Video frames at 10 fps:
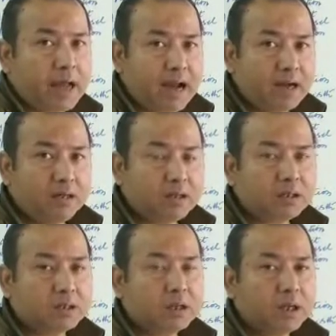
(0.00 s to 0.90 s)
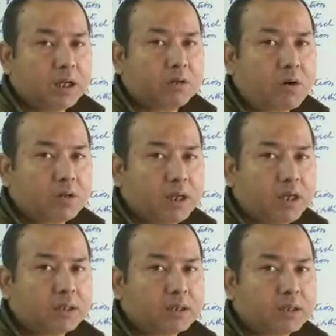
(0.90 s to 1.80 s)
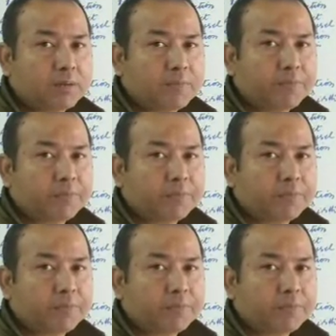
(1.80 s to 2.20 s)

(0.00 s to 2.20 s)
In adults, it causes